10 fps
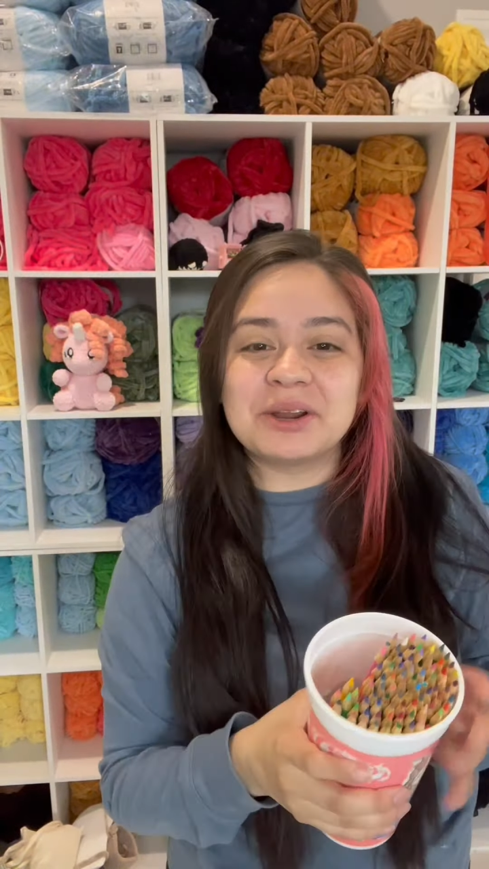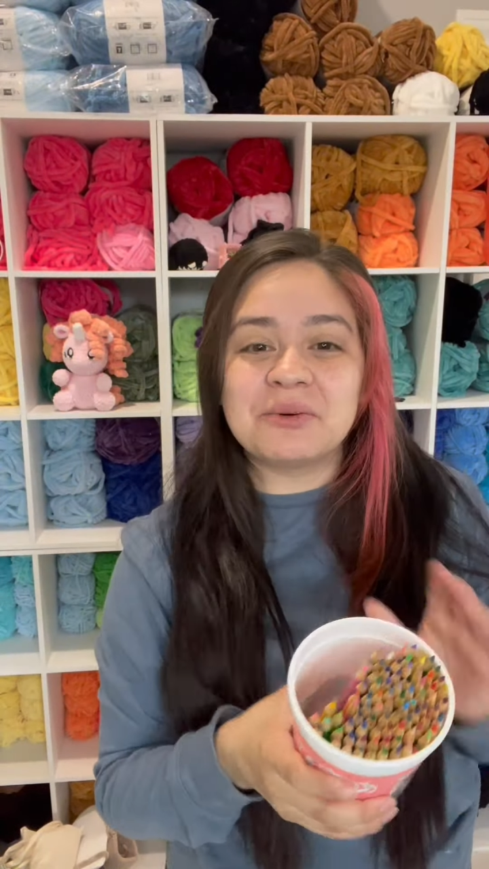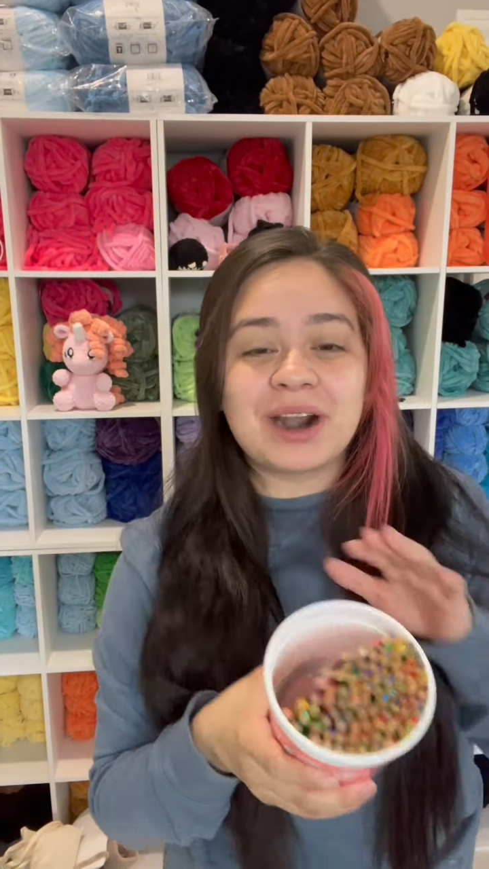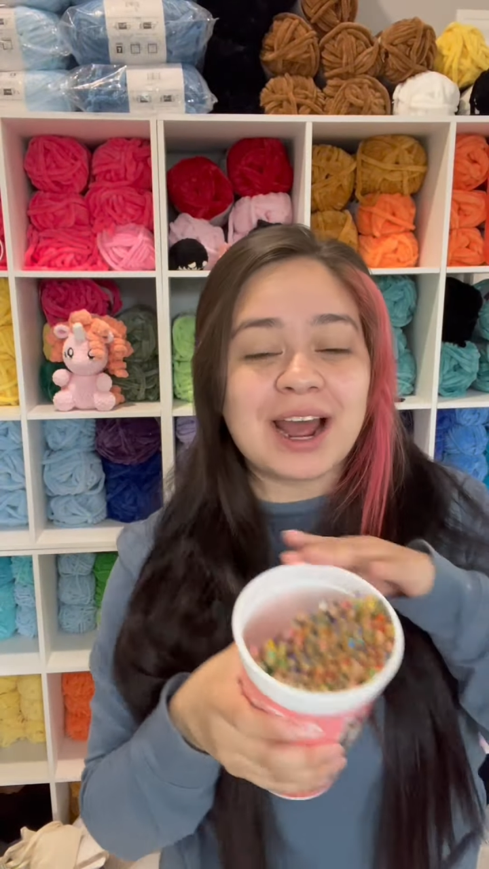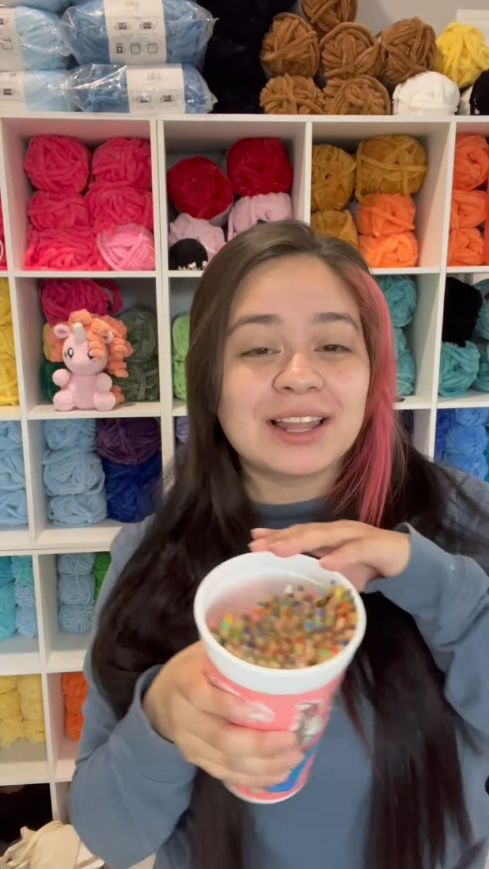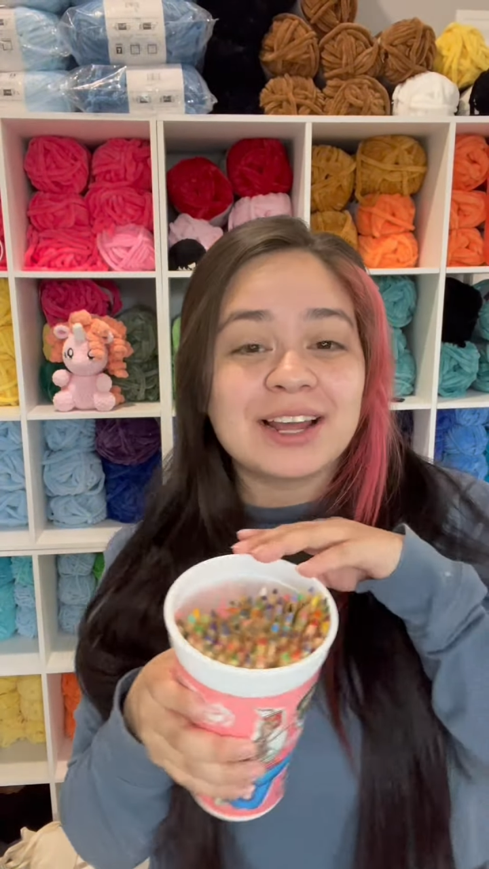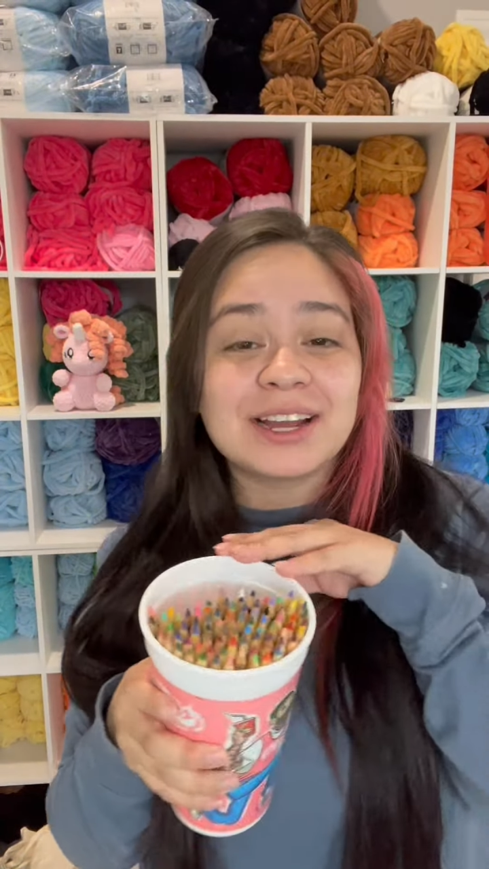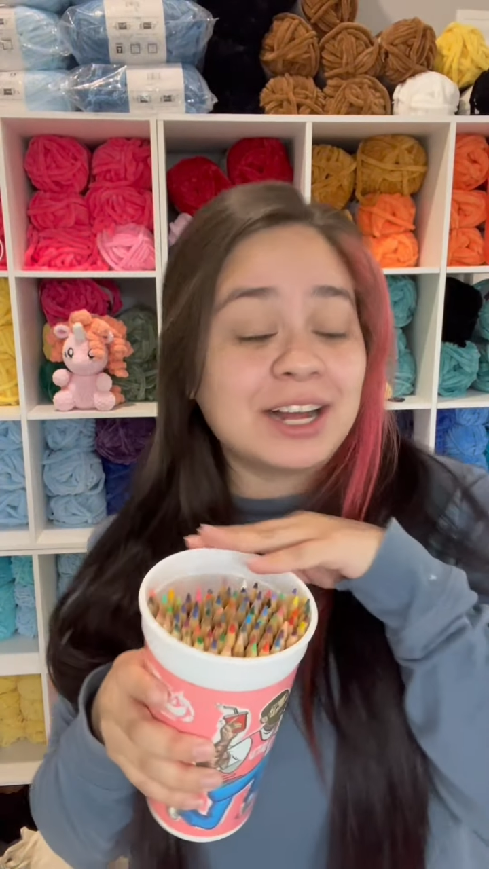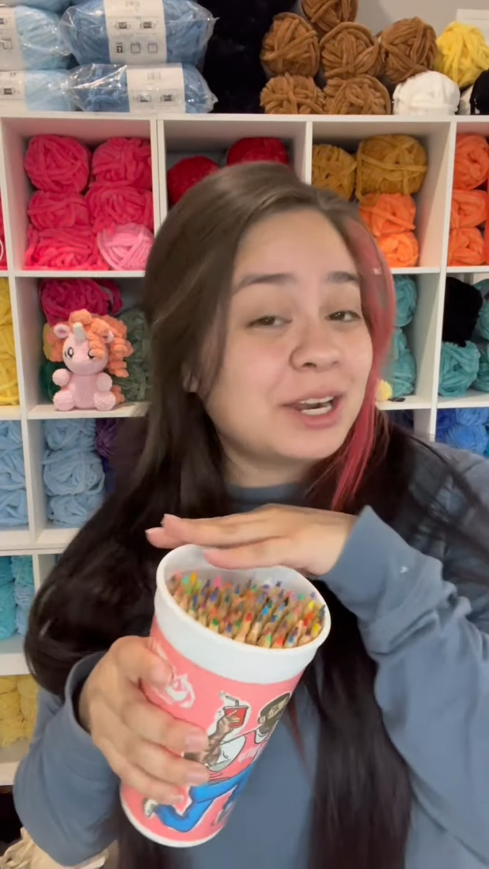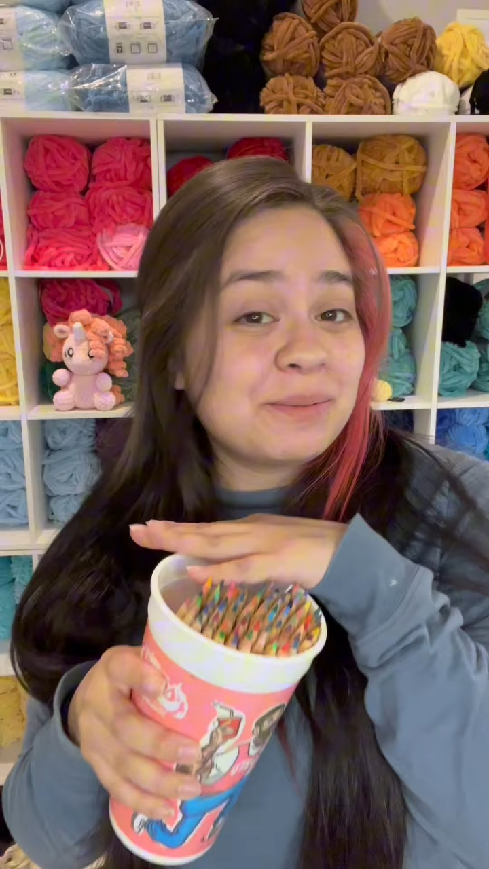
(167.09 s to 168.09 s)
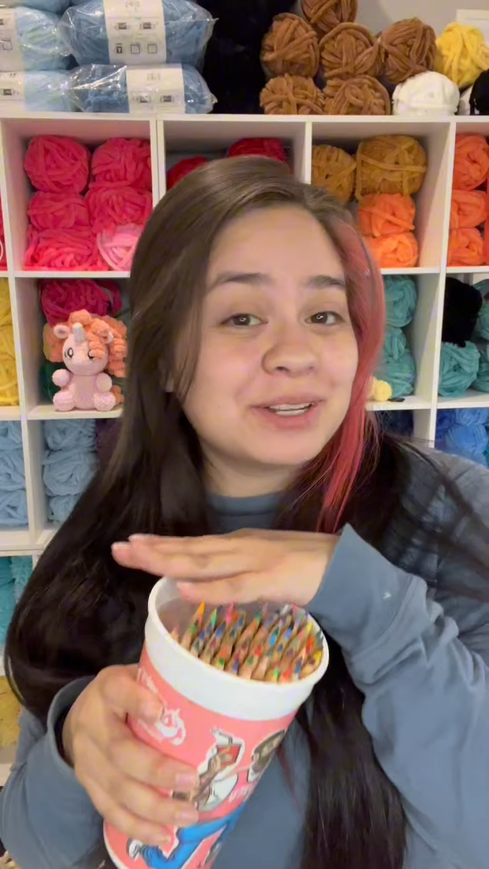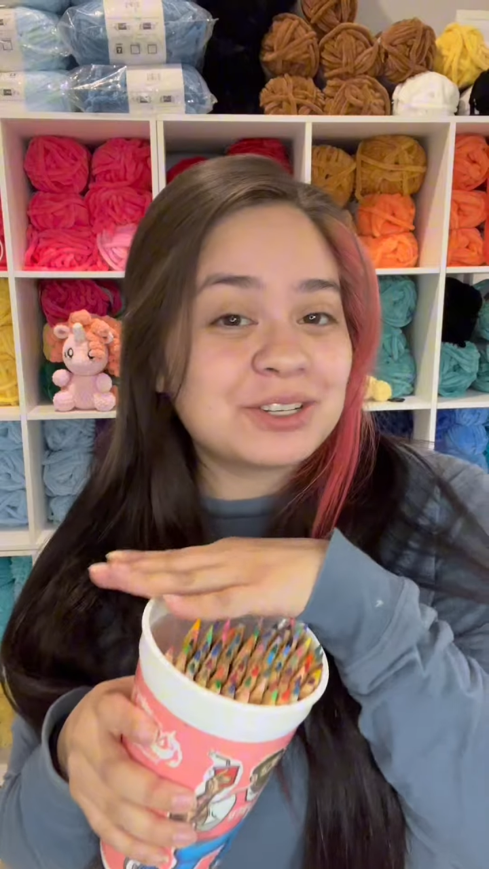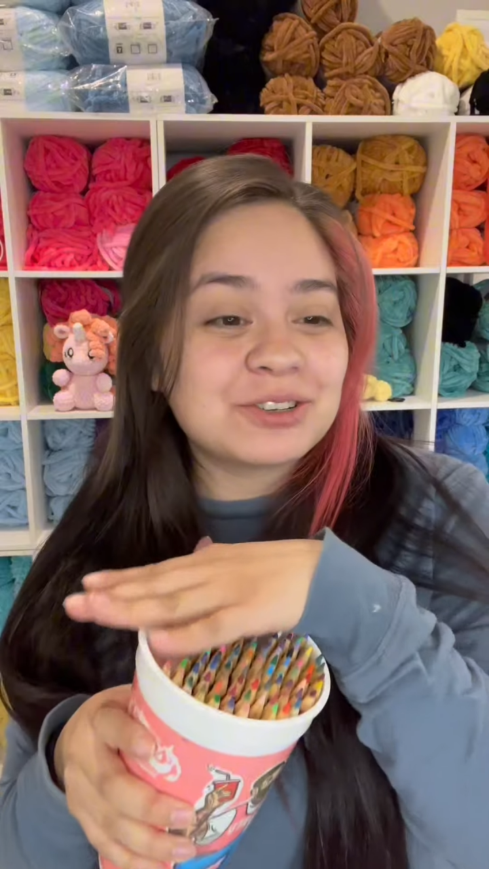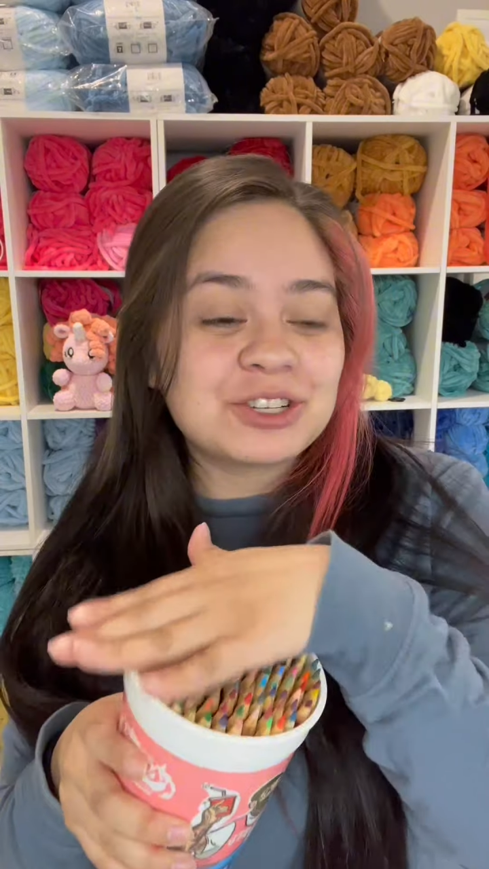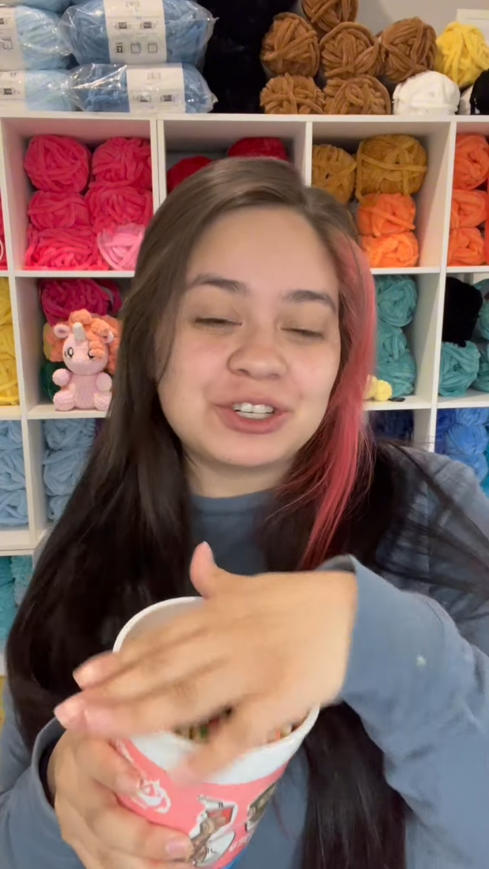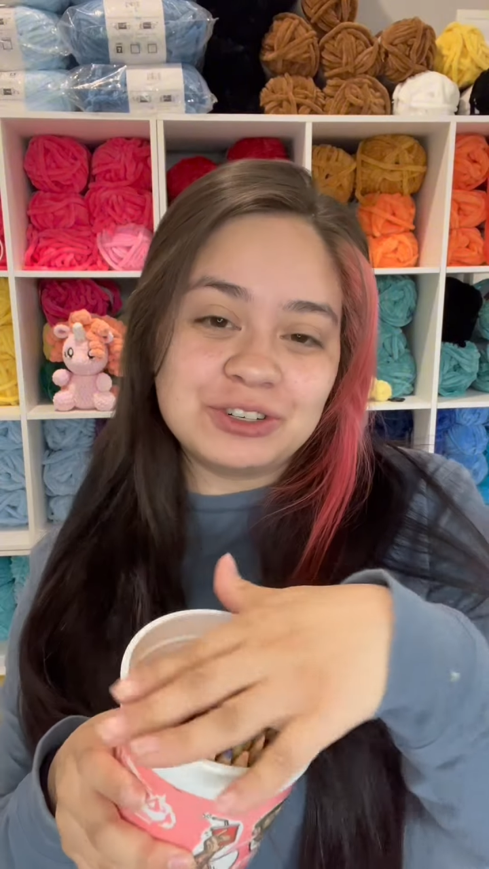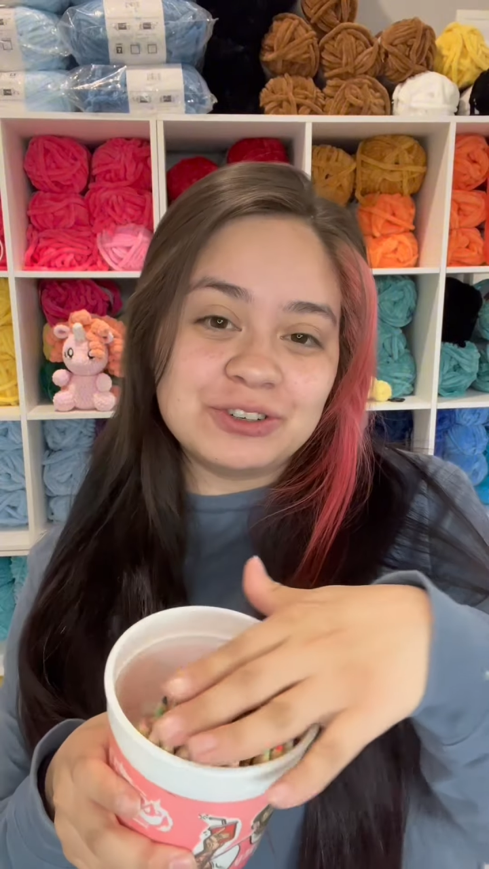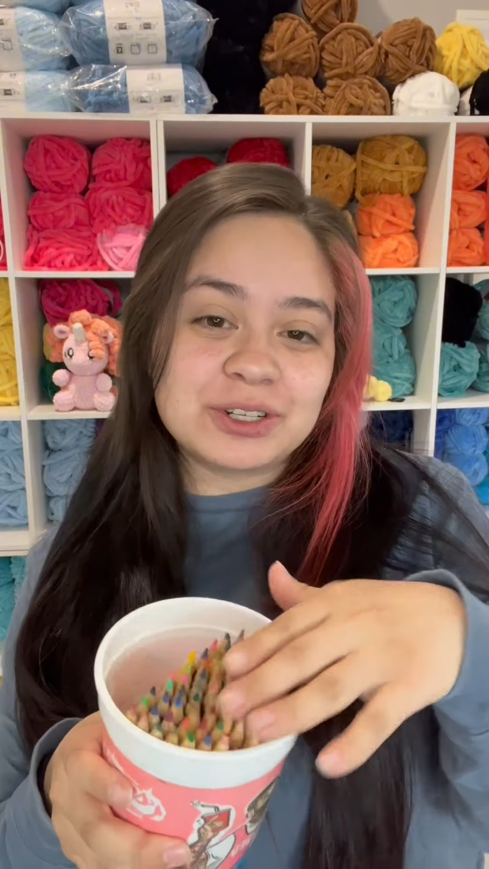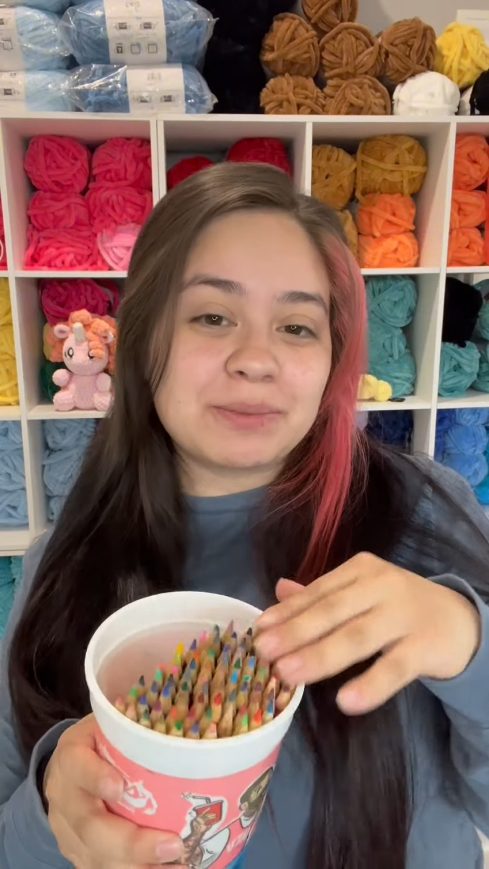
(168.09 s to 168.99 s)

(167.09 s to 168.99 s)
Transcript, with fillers: where I let color pencils choose